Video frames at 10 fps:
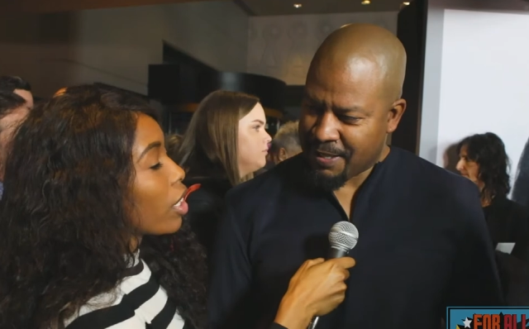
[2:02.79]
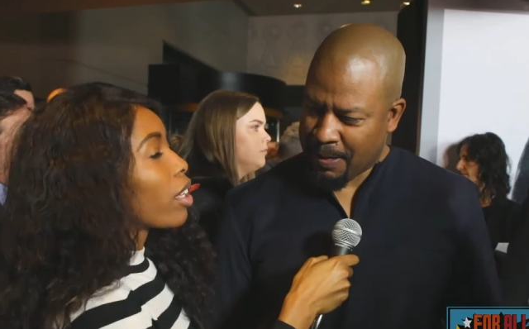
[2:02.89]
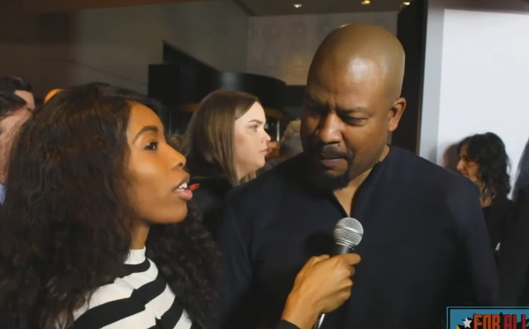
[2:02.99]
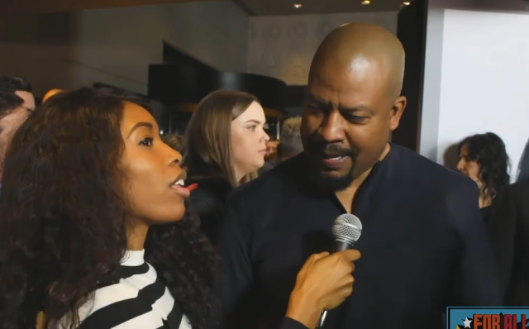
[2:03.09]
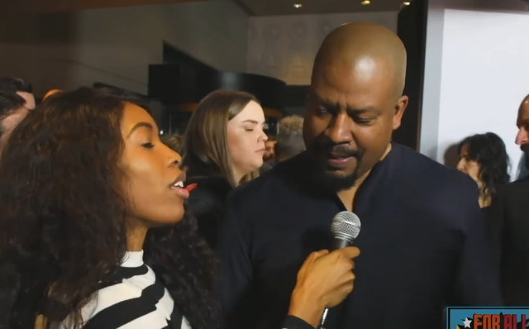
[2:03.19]
Speaker 1: You know what I
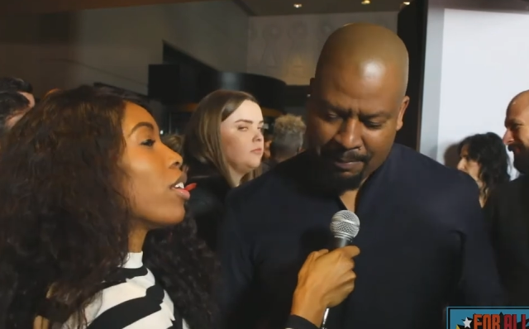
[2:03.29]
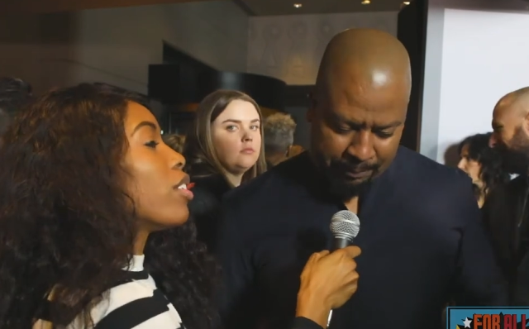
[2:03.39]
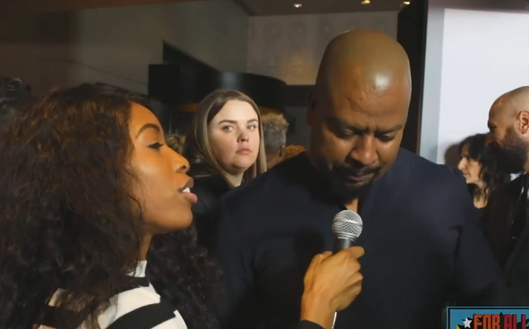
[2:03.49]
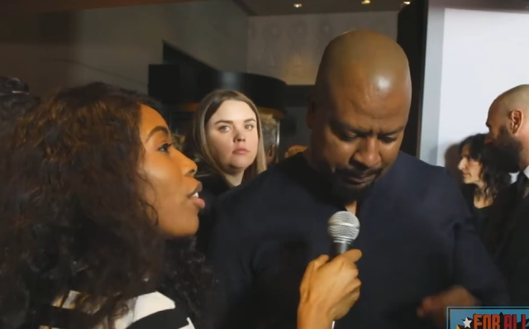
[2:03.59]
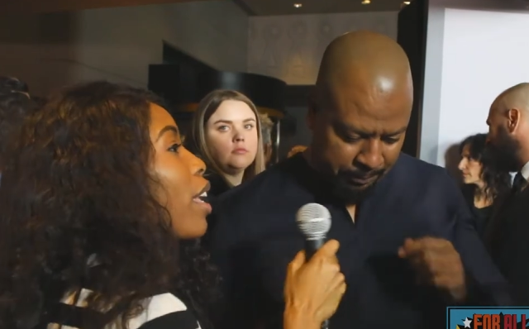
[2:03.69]
mean?
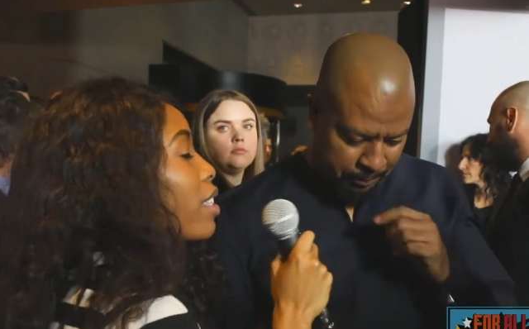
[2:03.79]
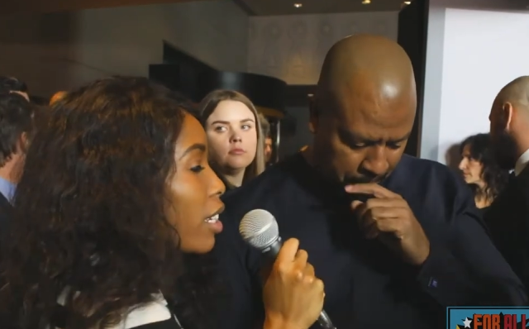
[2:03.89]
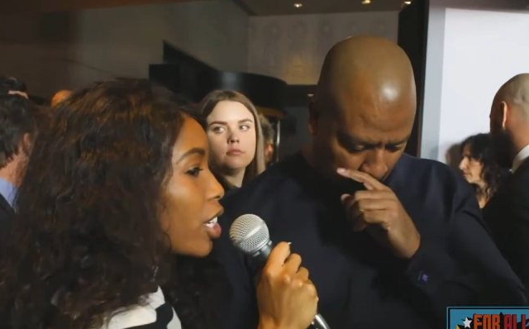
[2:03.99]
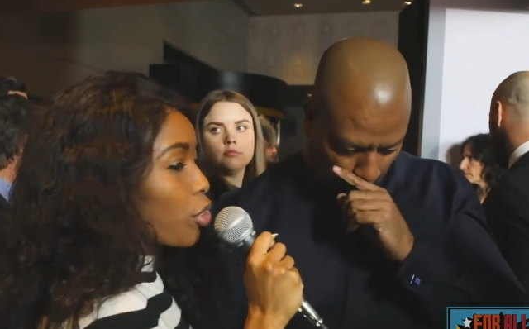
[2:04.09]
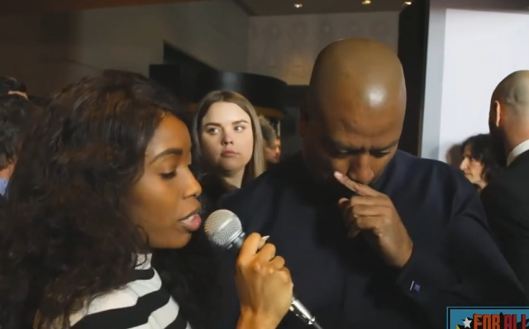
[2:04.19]
Speaker 2: So that's an
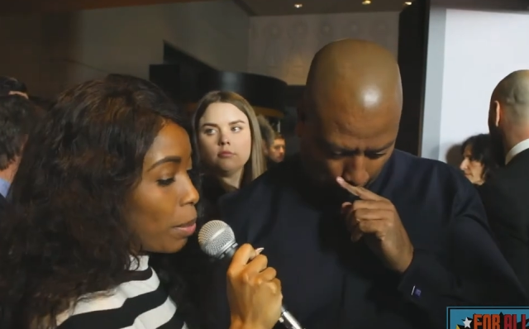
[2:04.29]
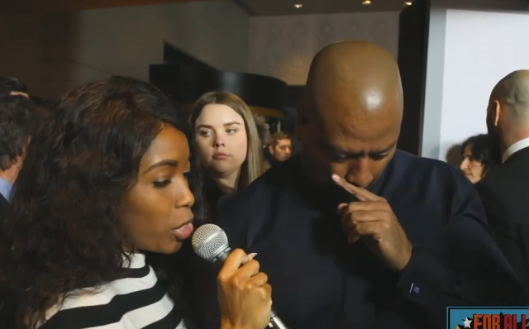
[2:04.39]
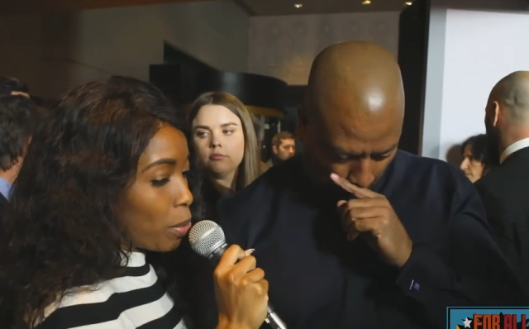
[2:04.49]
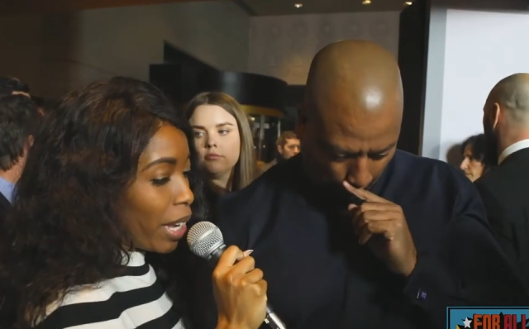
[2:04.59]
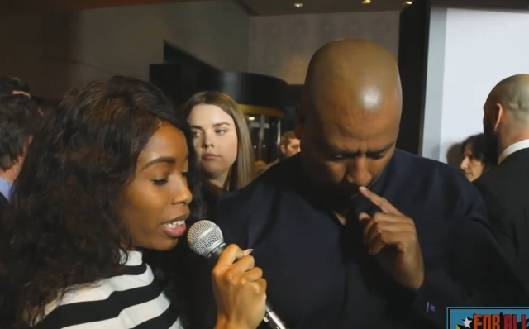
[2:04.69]
interesting
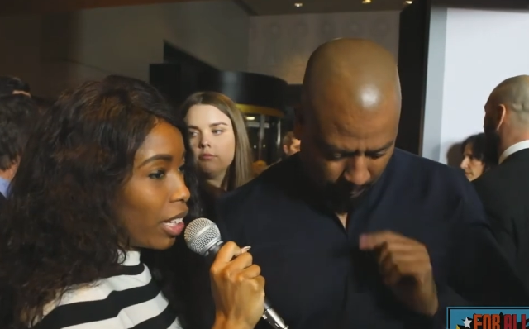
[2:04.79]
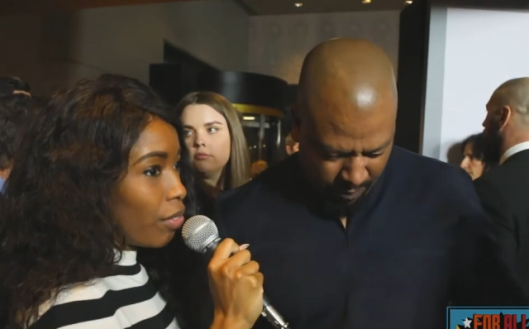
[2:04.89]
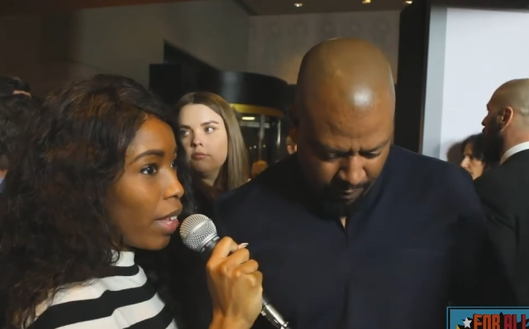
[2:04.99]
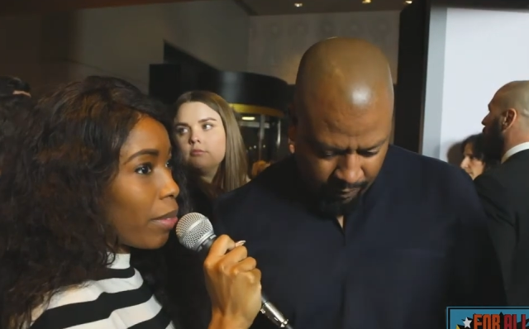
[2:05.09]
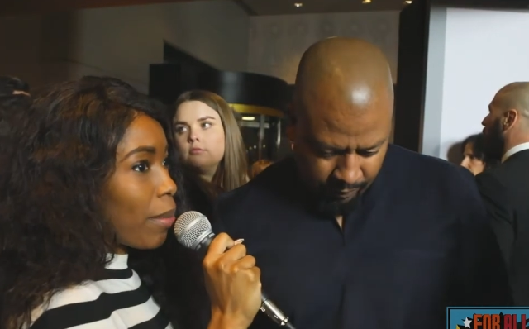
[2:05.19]
perspective.
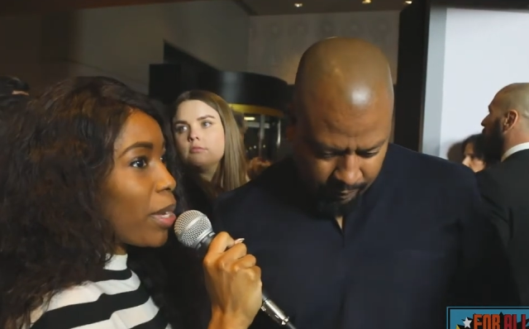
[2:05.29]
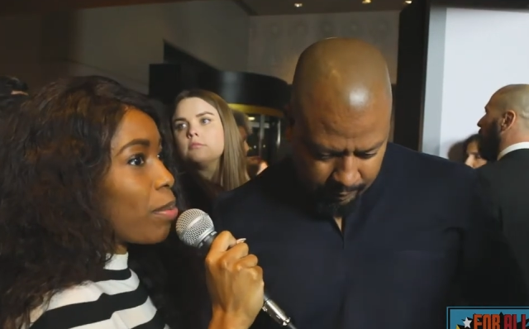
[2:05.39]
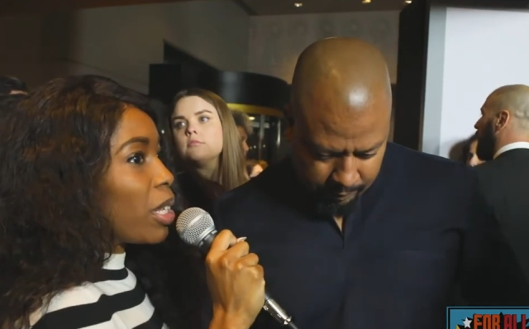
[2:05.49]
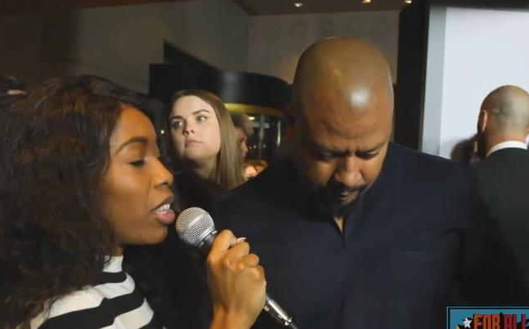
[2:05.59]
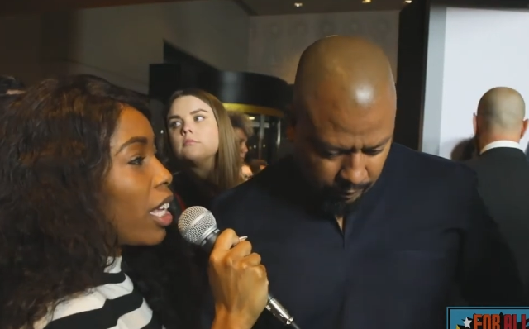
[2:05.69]
That that makes me
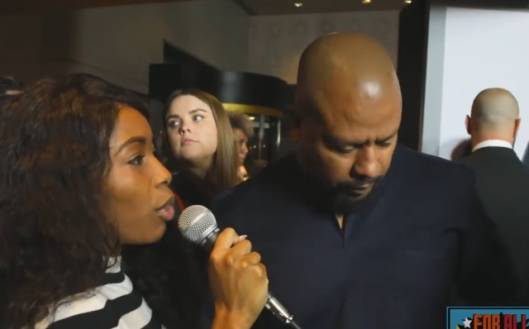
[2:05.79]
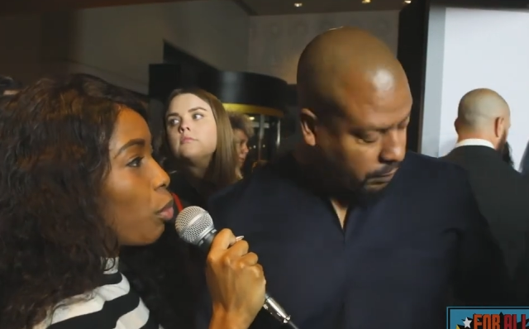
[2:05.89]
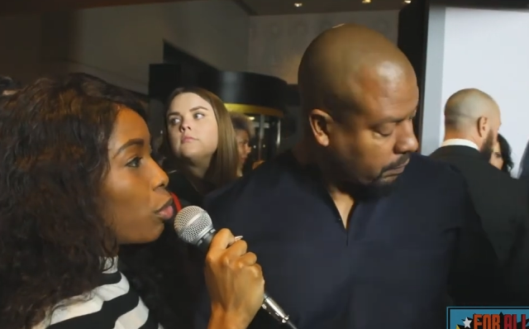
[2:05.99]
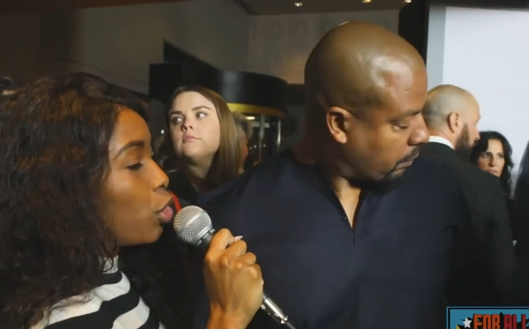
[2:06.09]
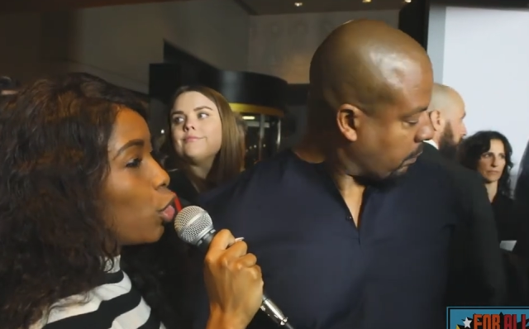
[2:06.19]

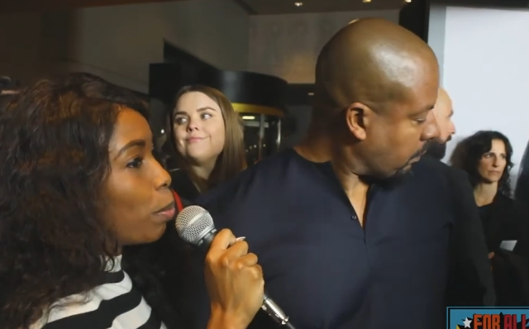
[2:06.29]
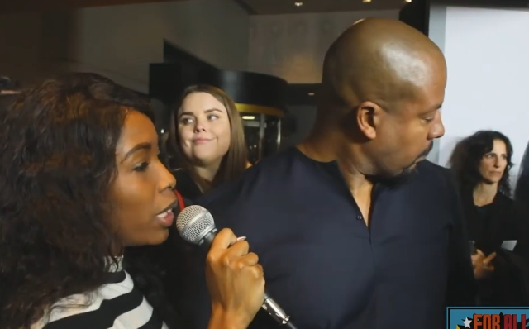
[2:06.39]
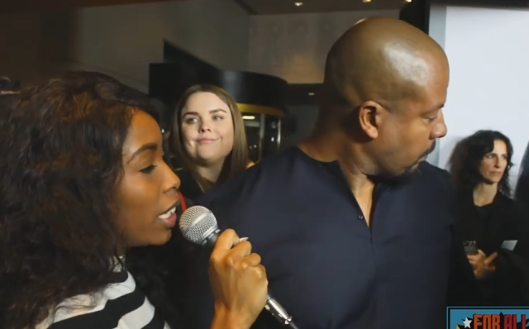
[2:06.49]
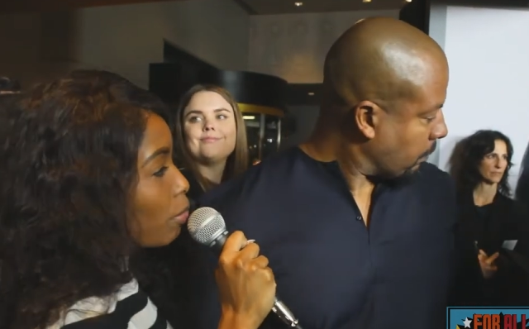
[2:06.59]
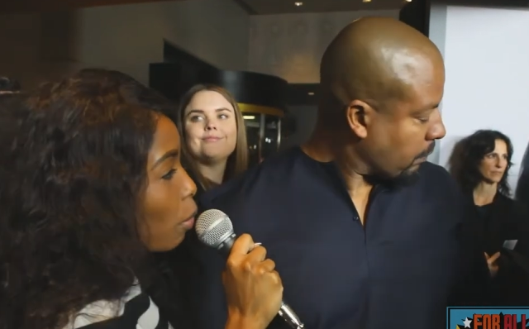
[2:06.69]
think. Do you
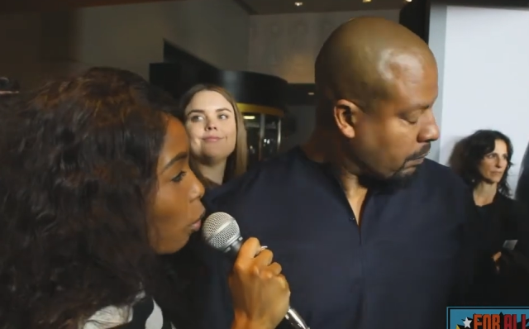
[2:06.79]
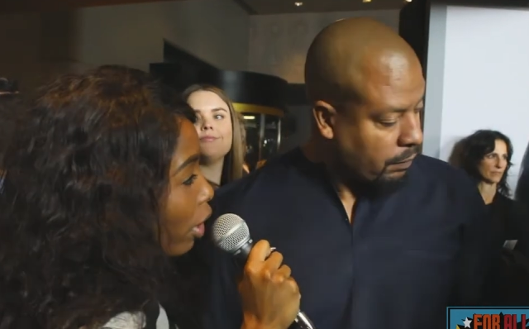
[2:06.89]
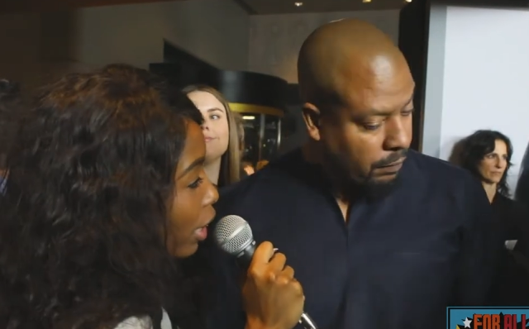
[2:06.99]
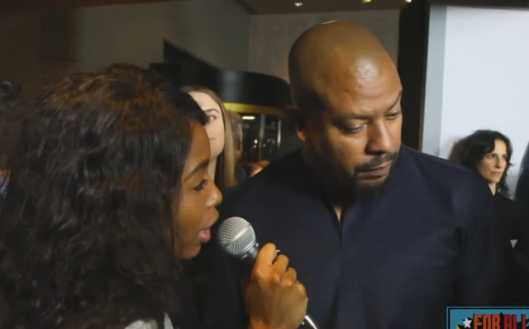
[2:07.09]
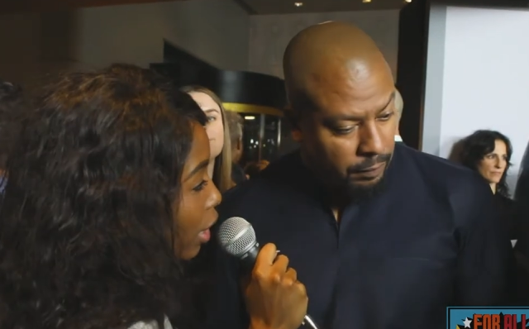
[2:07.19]
believe more
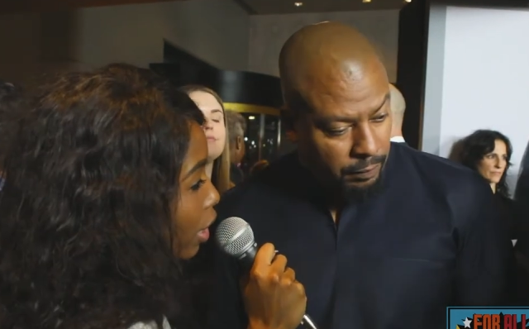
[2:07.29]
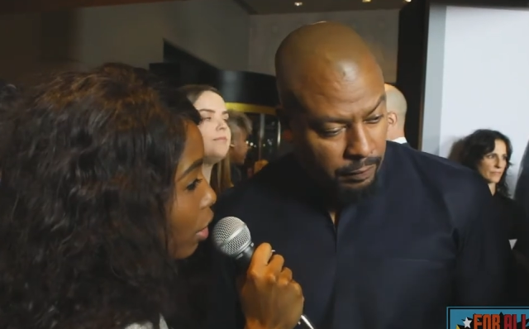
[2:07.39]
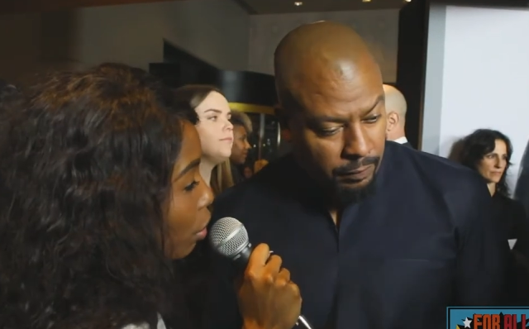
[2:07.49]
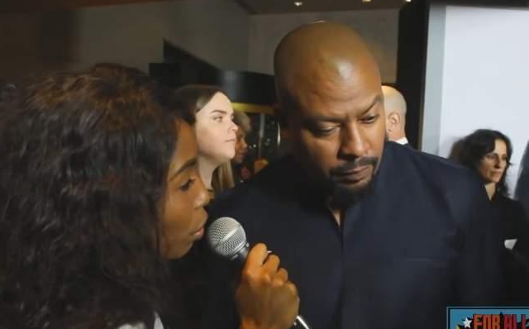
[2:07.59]
in